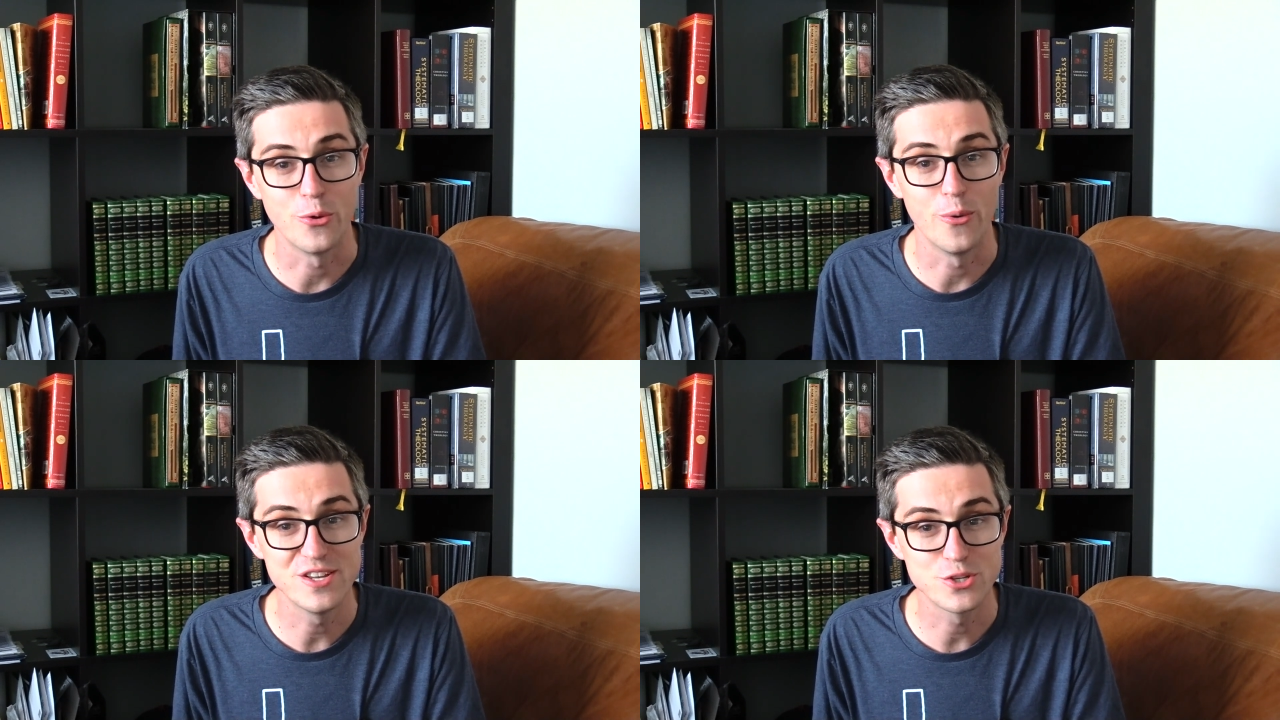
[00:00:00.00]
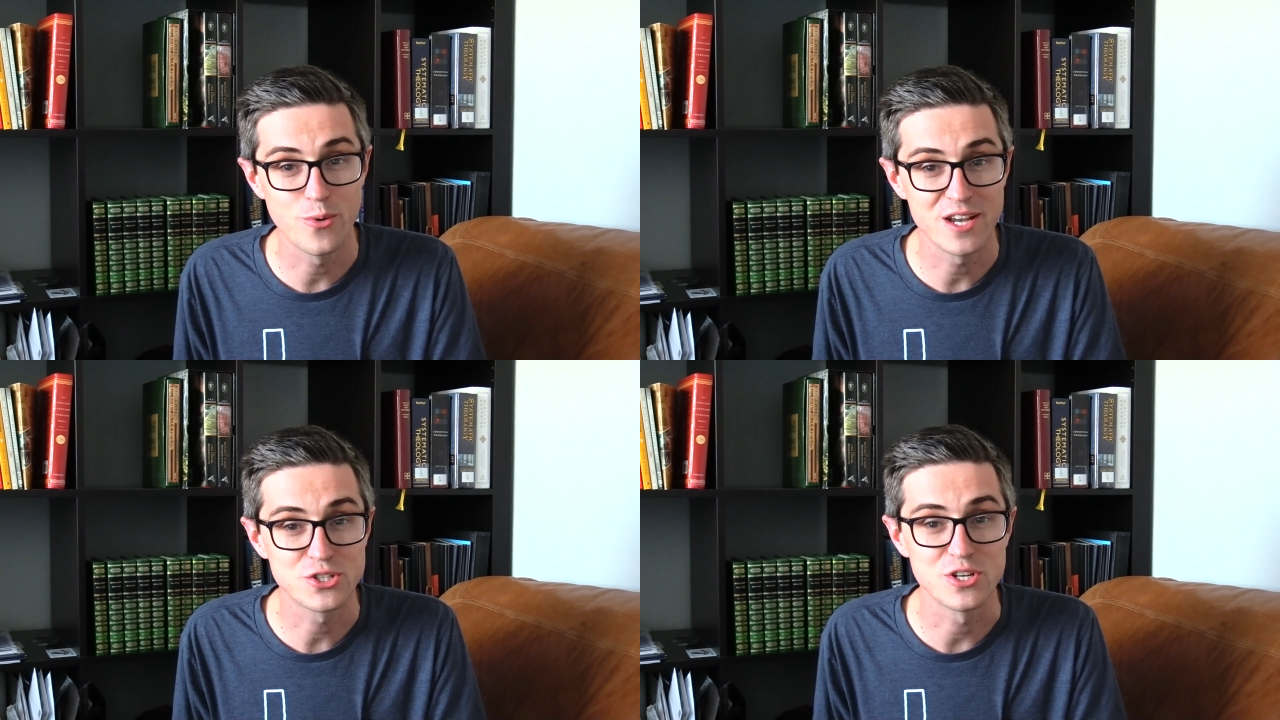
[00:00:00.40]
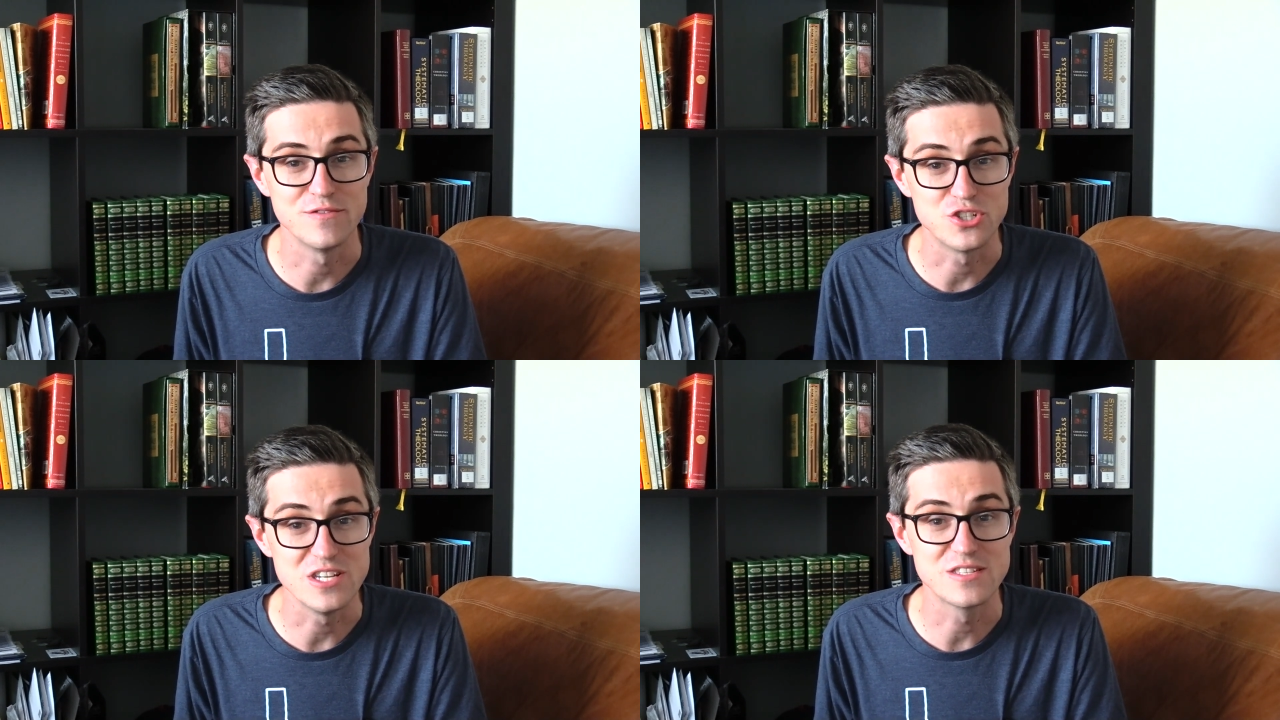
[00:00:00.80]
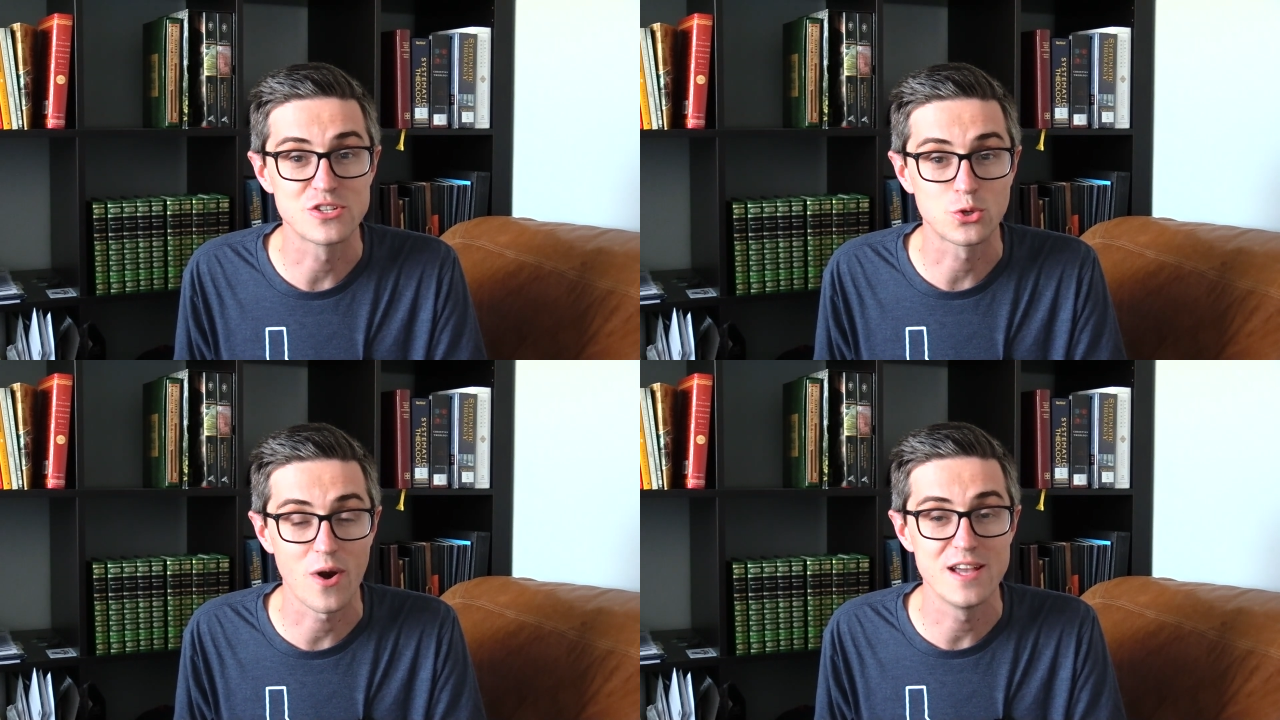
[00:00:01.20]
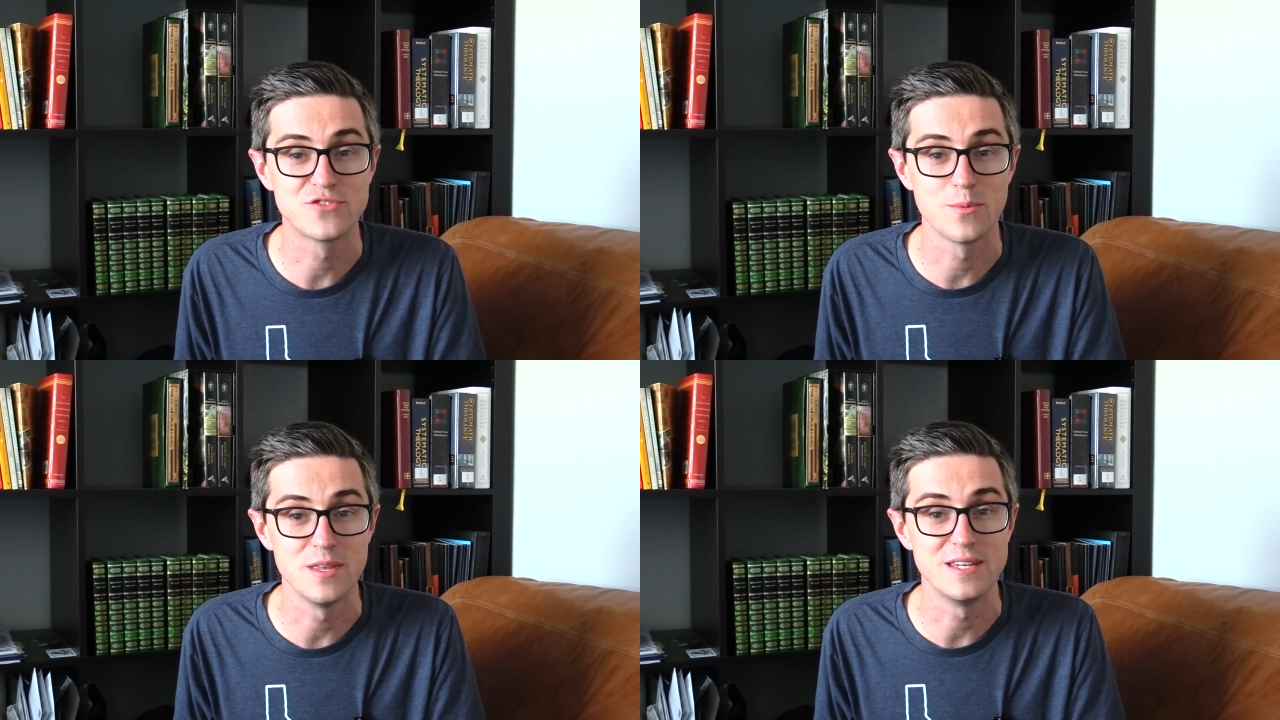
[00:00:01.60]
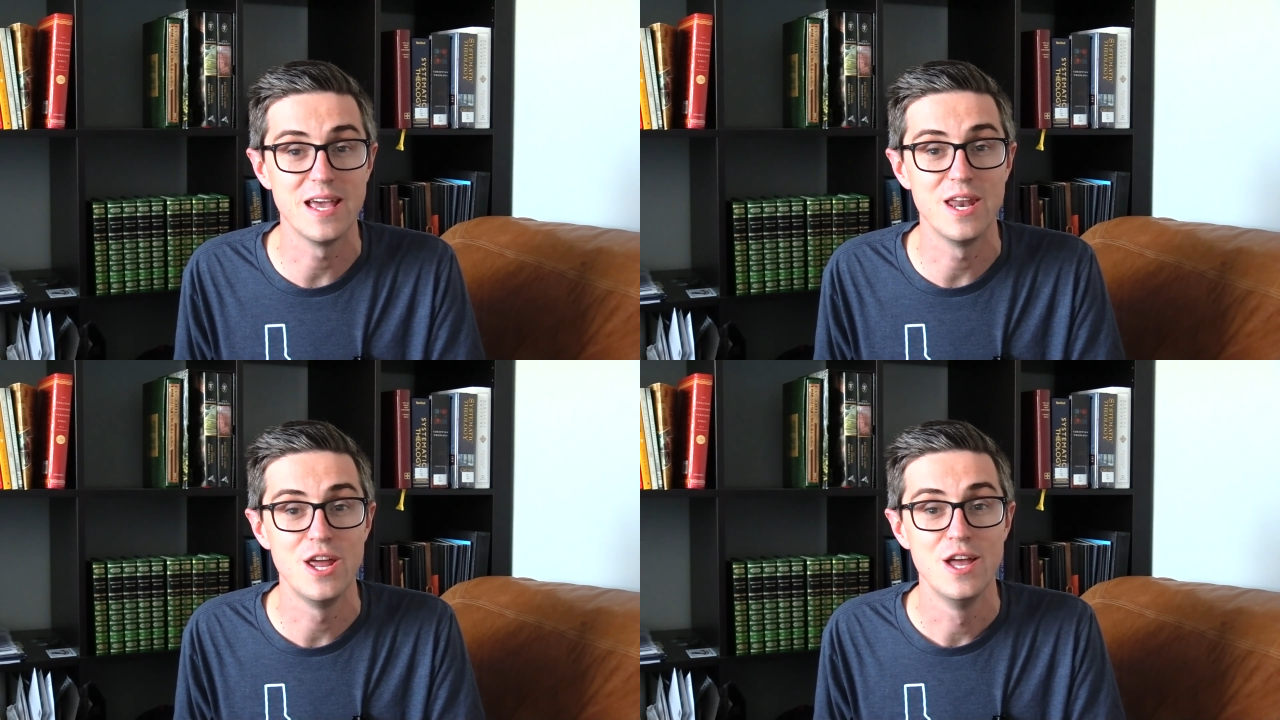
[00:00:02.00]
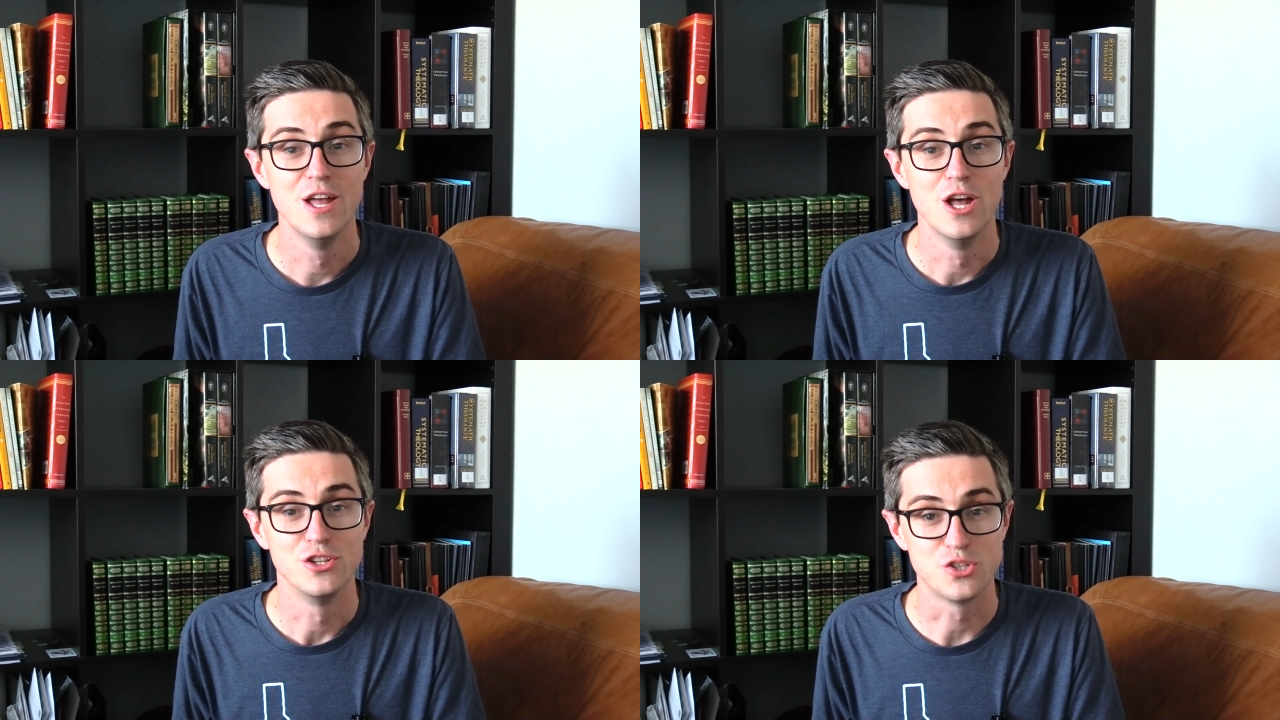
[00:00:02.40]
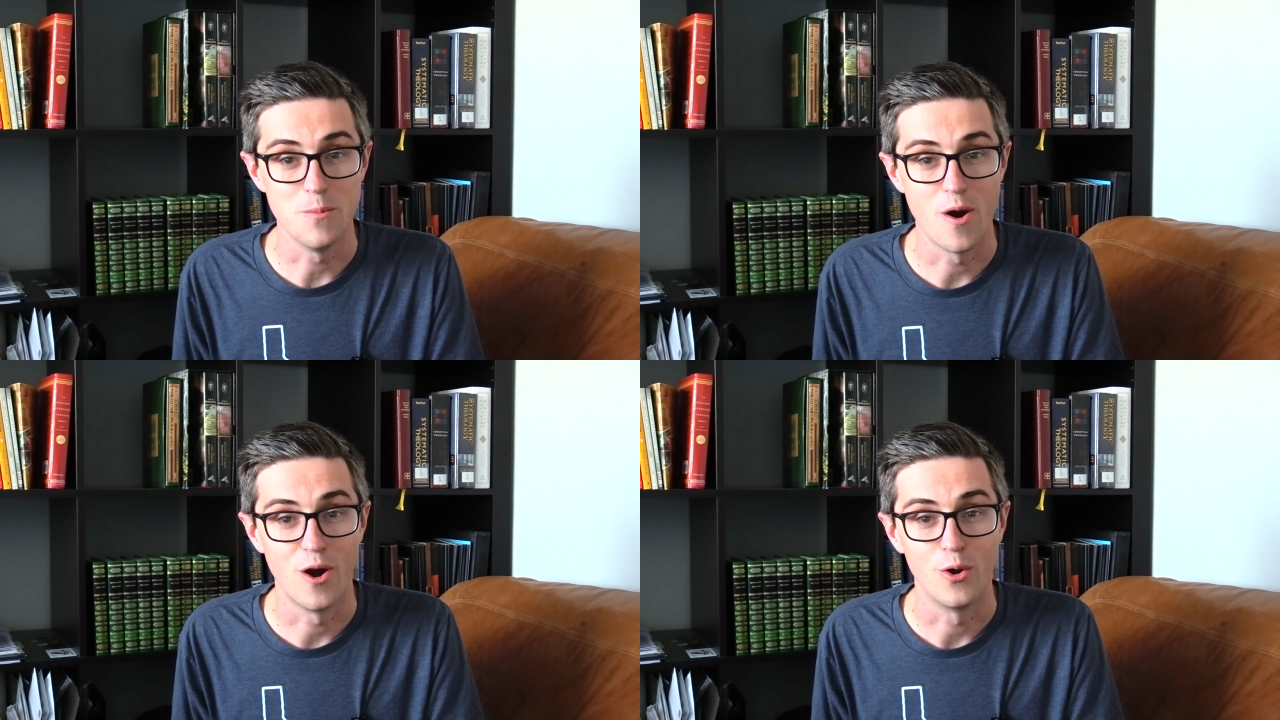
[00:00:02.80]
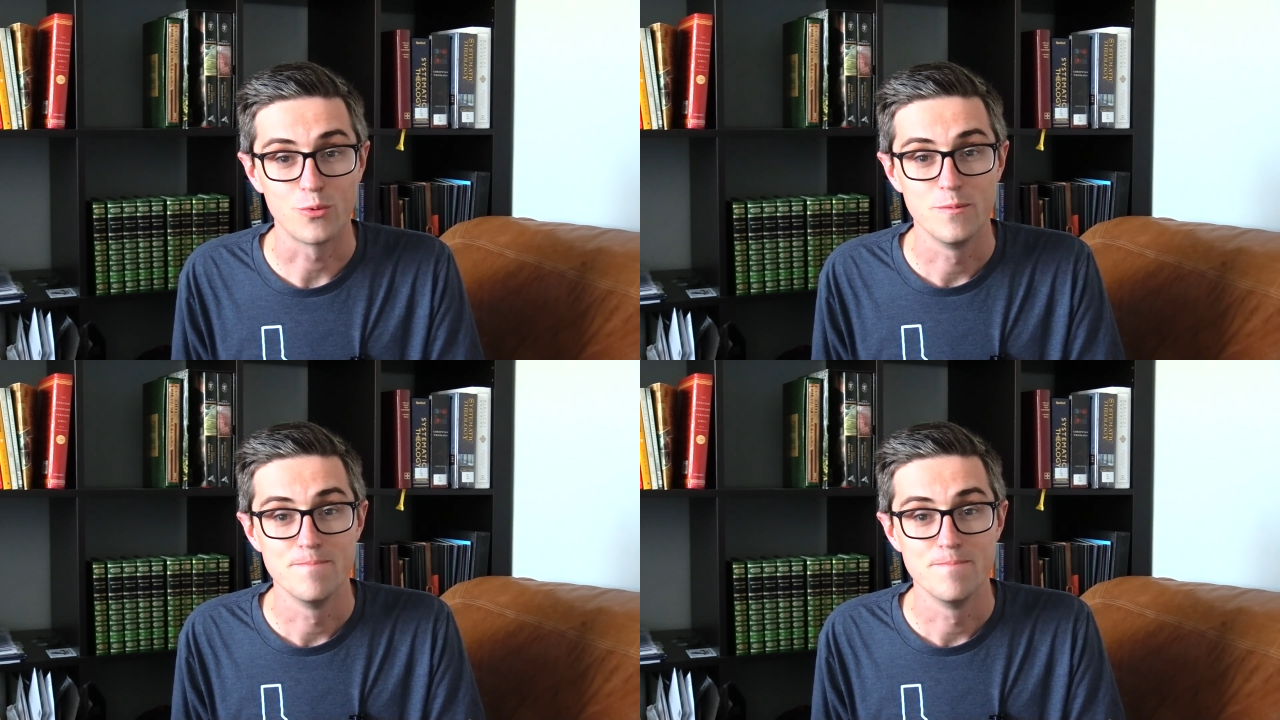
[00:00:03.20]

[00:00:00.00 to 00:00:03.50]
the resurrection of Jesus Christ from the dead tomorrow.